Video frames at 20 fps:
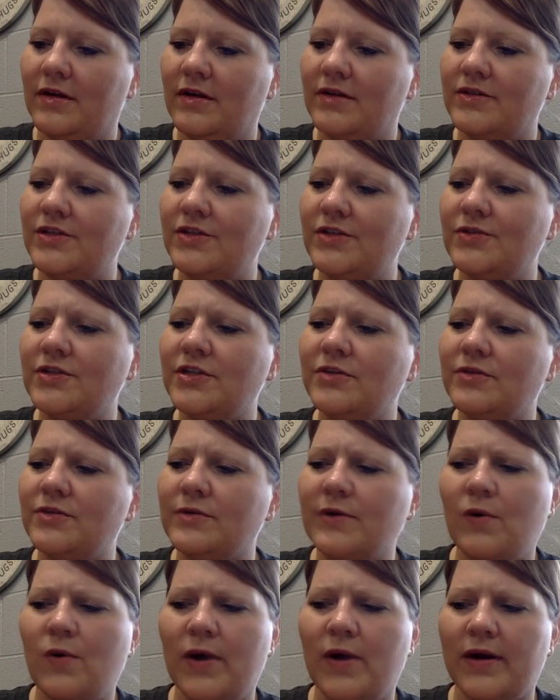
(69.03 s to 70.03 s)
Do you children
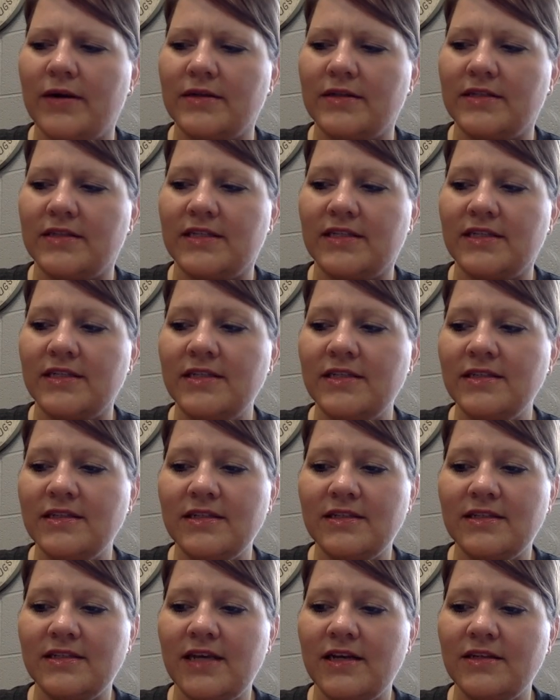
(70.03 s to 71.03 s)
require assistance?
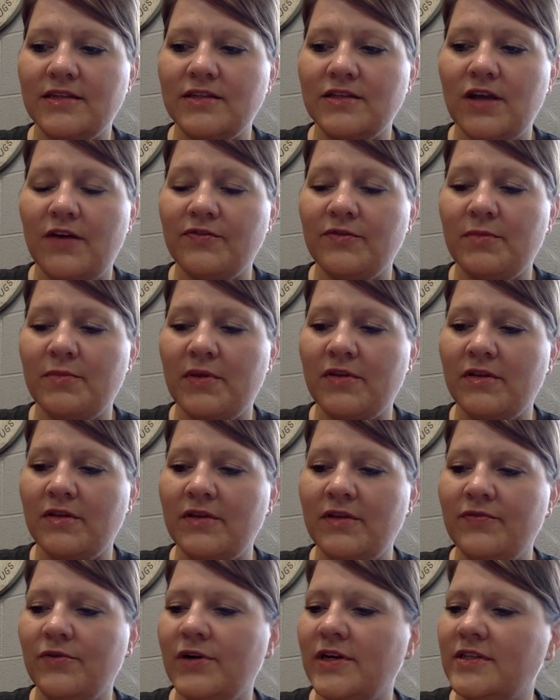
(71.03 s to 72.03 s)
Said a soft motherly
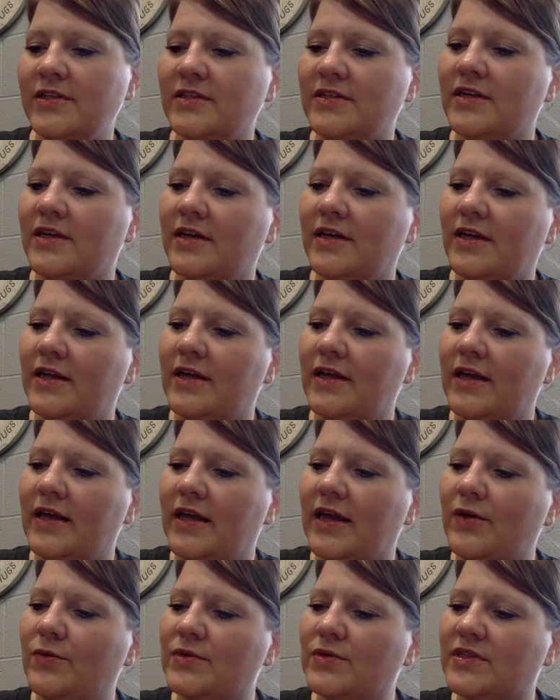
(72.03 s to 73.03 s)
voice.
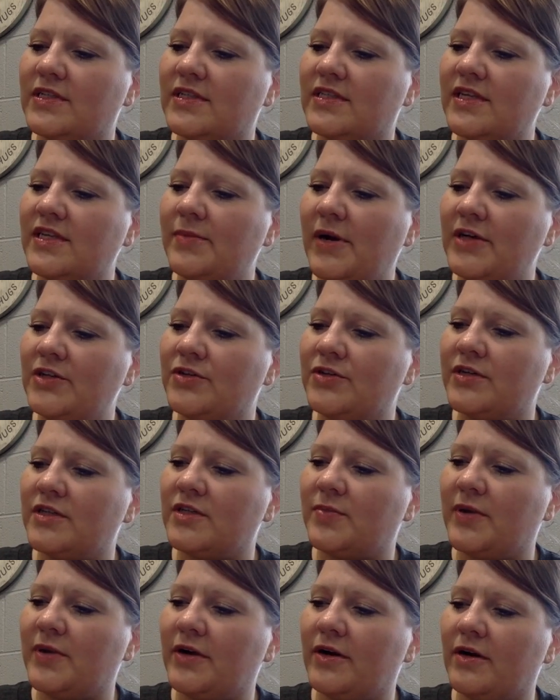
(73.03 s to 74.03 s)
It was the
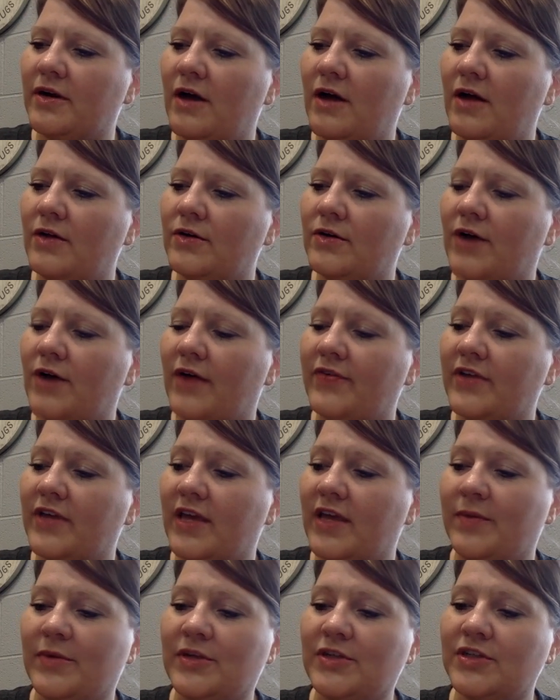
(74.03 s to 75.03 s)
semi-transparent holographic
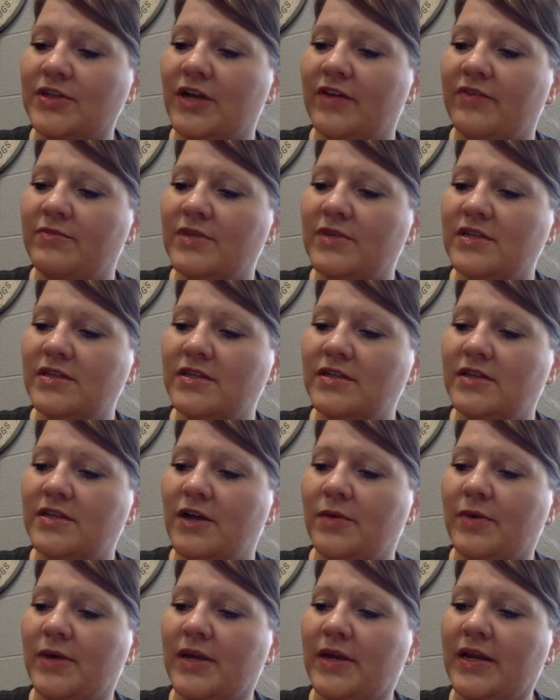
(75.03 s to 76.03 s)
image of Mrs.
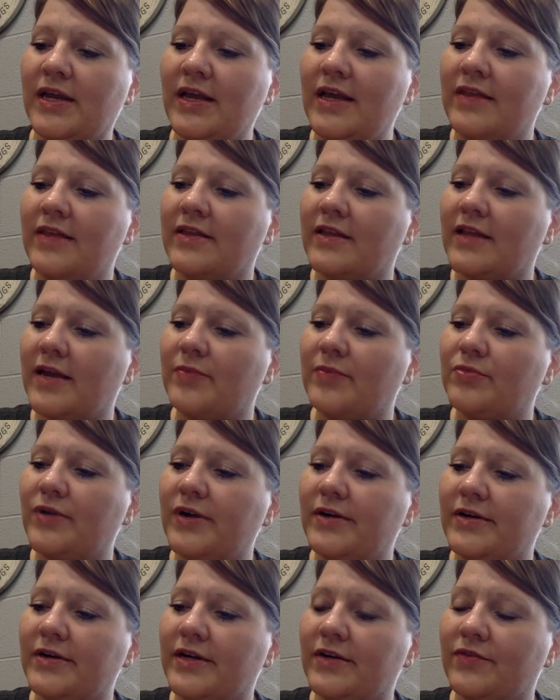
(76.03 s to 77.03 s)
Tobin, the
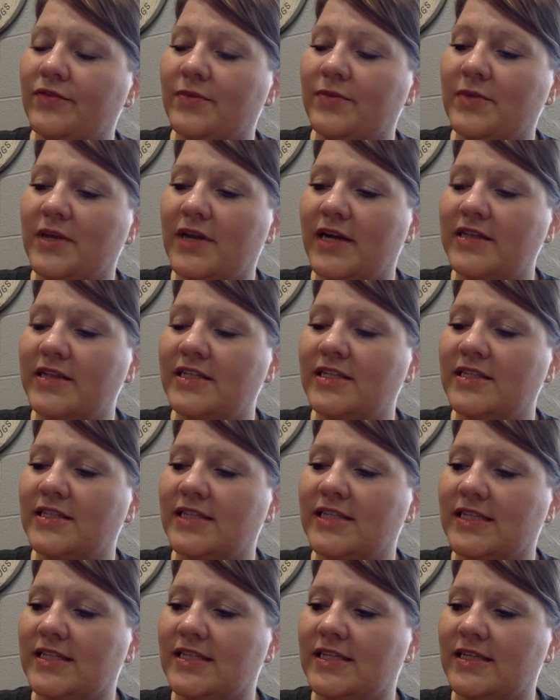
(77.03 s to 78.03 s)
librarian from the
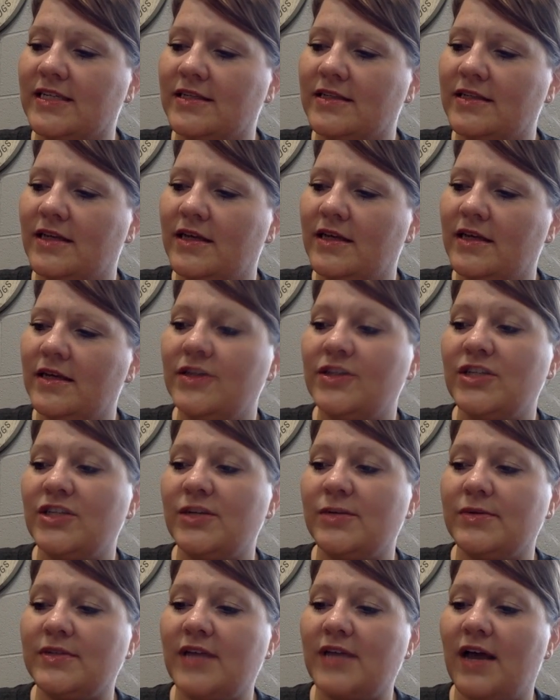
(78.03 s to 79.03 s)
1960s. She
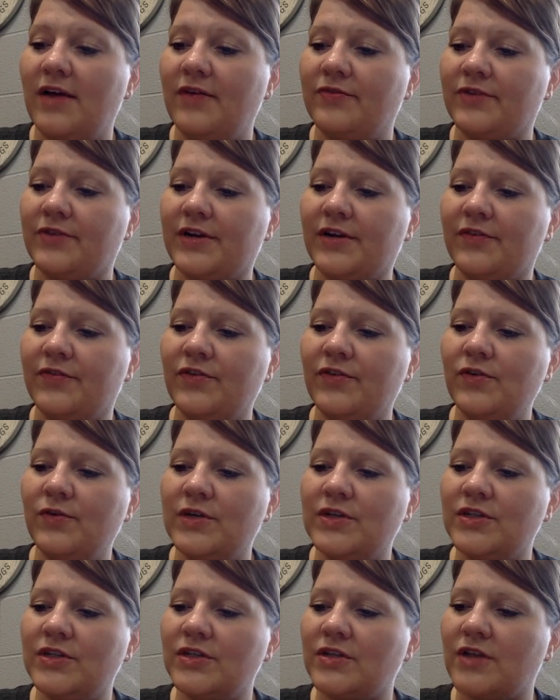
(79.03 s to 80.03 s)
was hovering a few
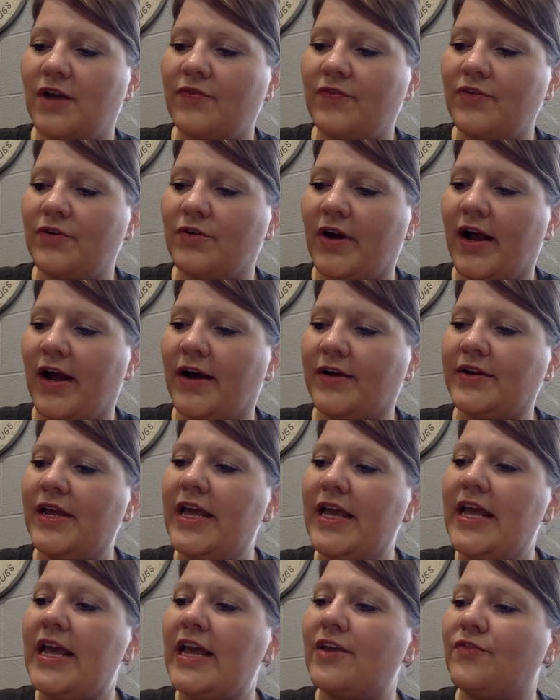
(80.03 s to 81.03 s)
inches off the ground
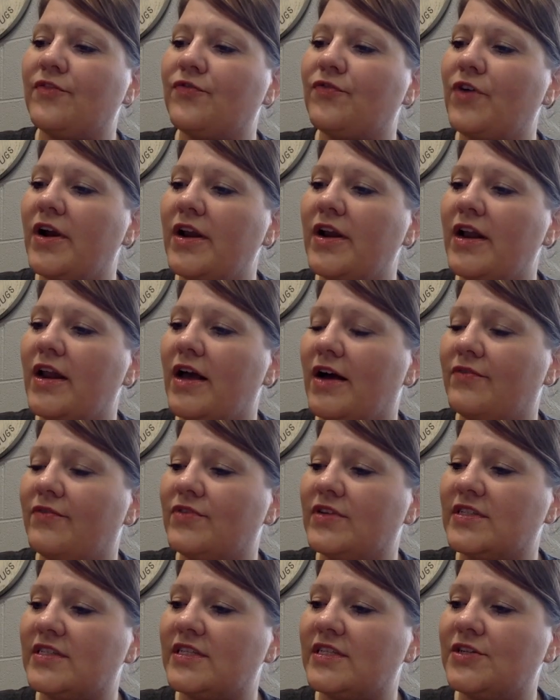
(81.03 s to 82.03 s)
in front of
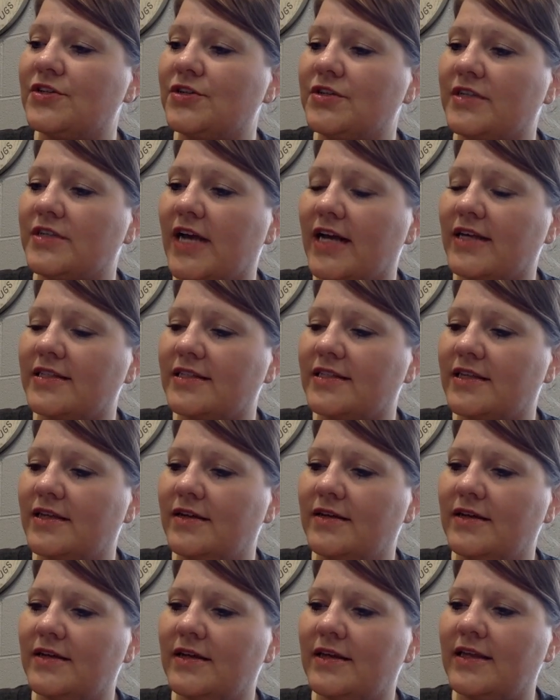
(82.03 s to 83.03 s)
the center desk.
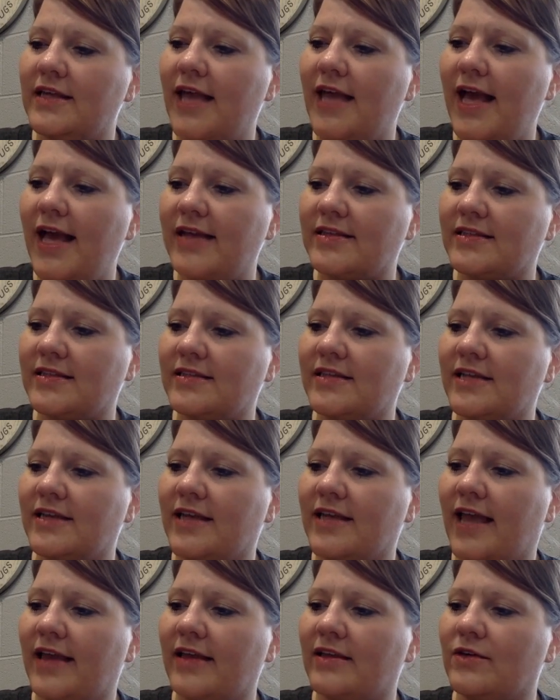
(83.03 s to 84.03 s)
Yes, said
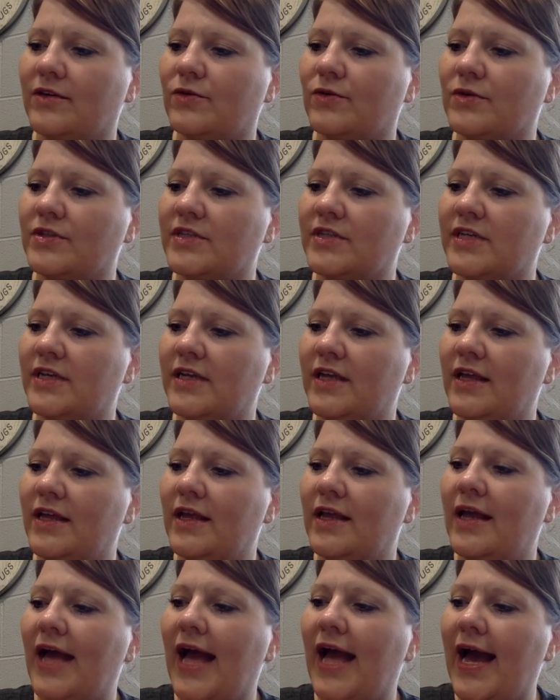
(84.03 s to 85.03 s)
Kayla Corson.
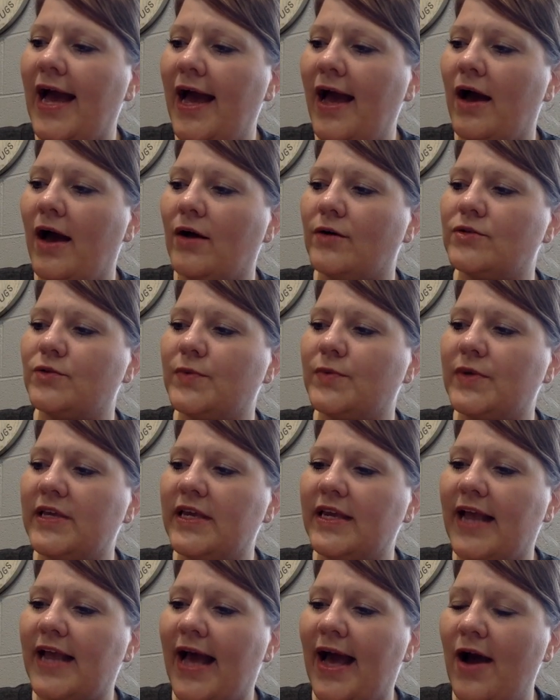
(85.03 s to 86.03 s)
How do we
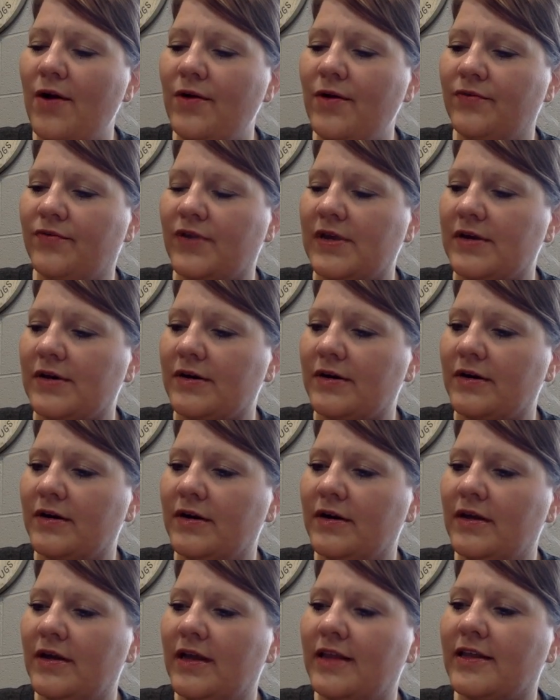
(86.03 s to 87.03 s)
get out of here?
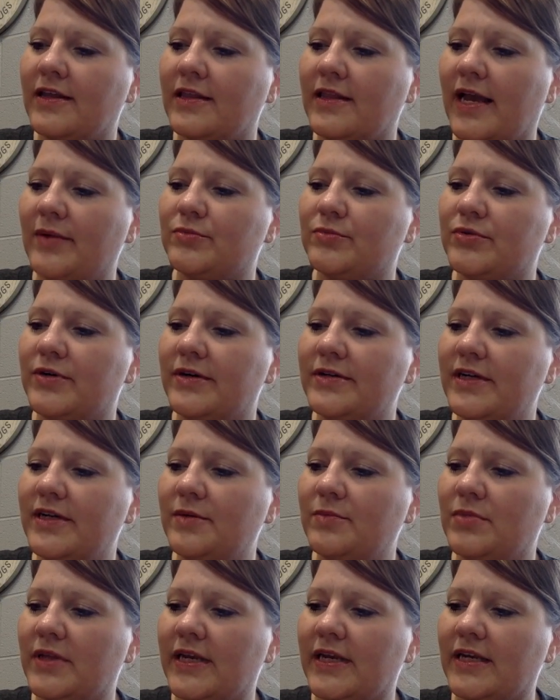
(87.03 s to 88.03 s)
The
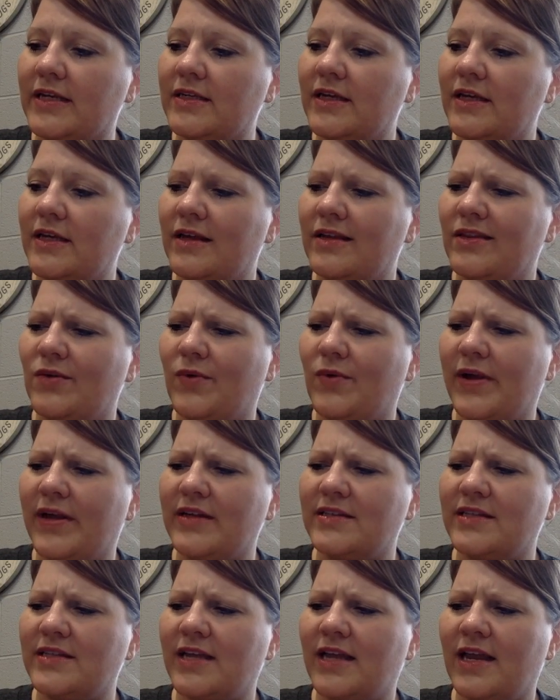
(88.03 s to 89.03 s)
librarian blinked, the way a
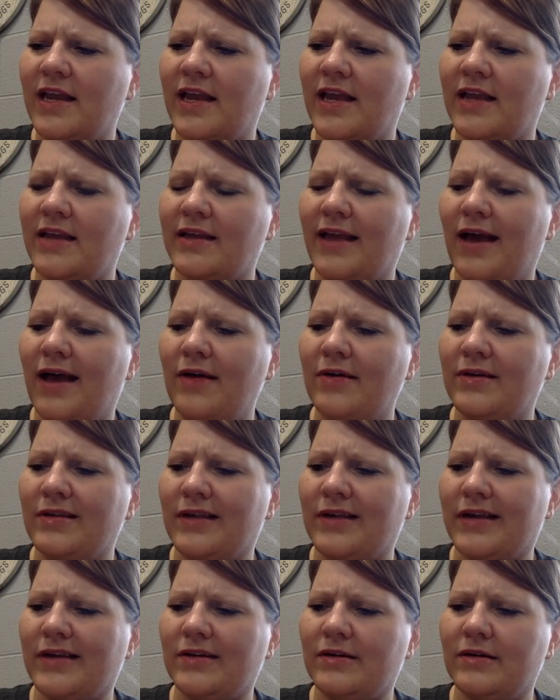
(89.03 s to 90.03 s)
second-hand
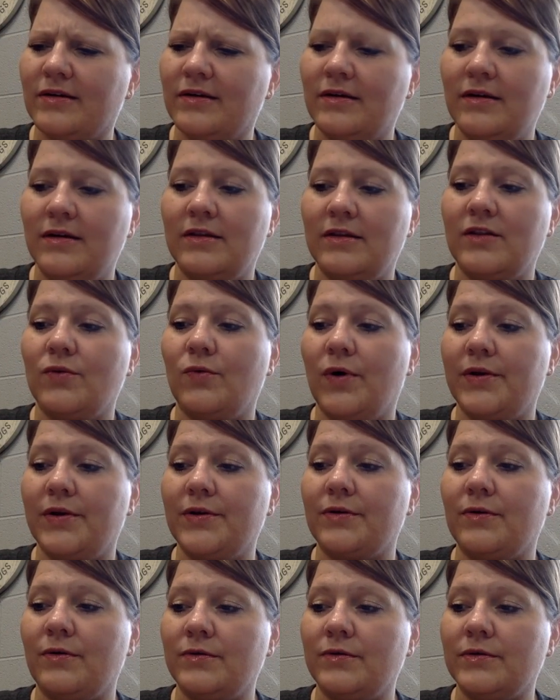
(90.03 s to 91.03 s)
calculator, the one
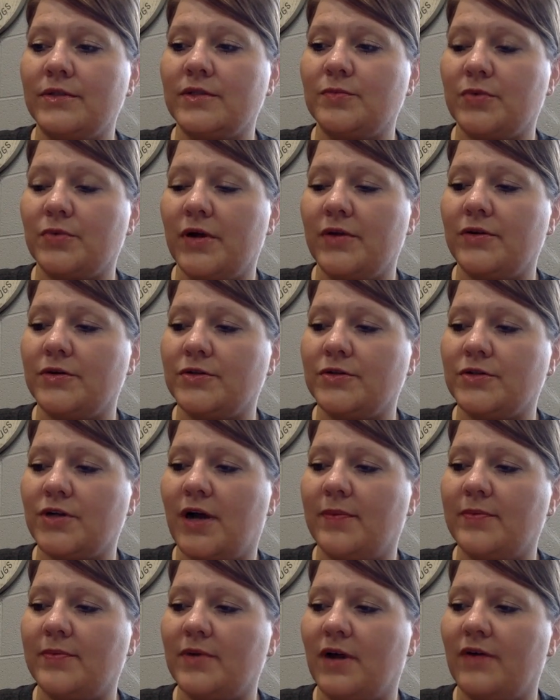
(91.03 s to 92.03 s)
your oldest brother
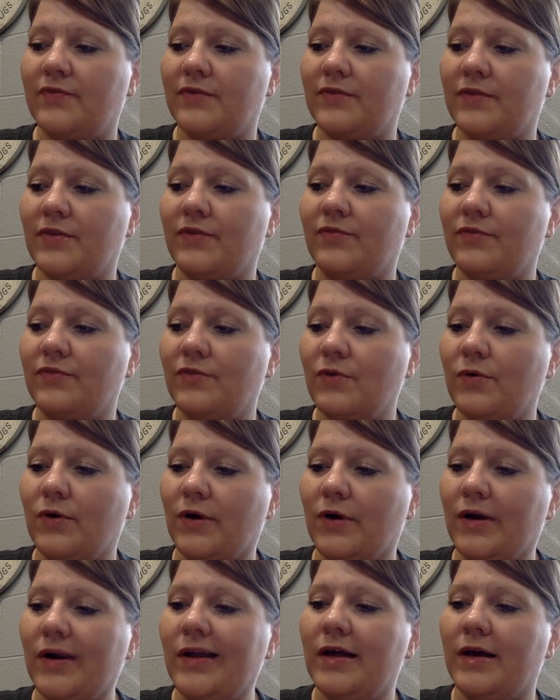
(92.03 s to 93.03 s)
dropped off on the
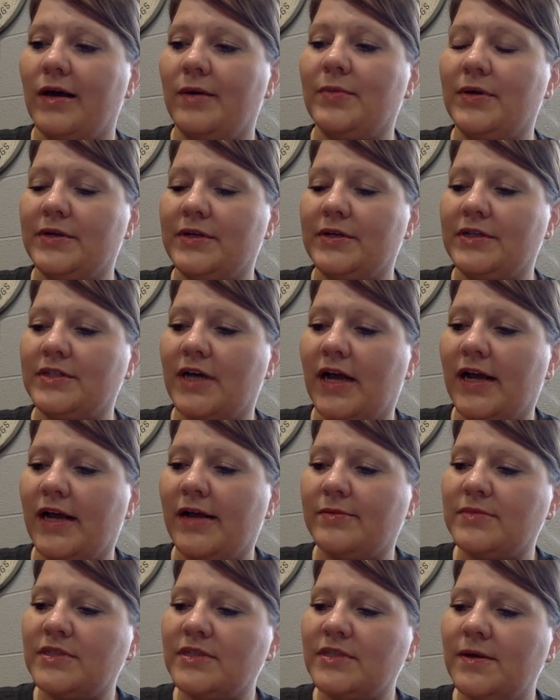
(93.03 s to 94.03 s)
floor a billion
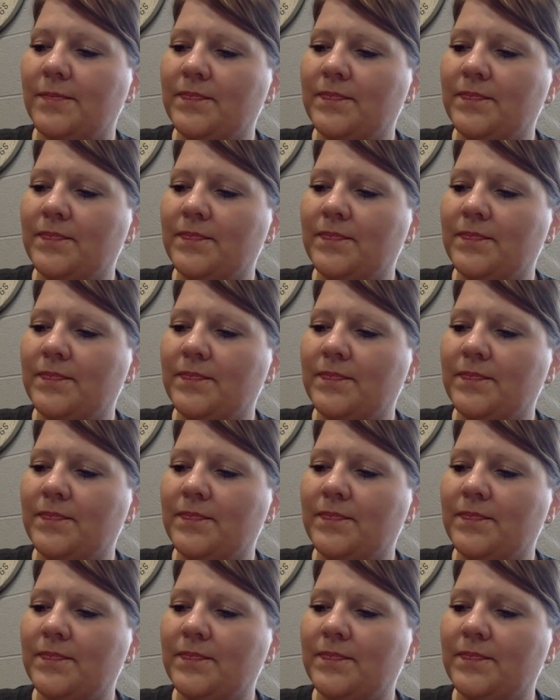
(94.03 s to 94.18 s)
times,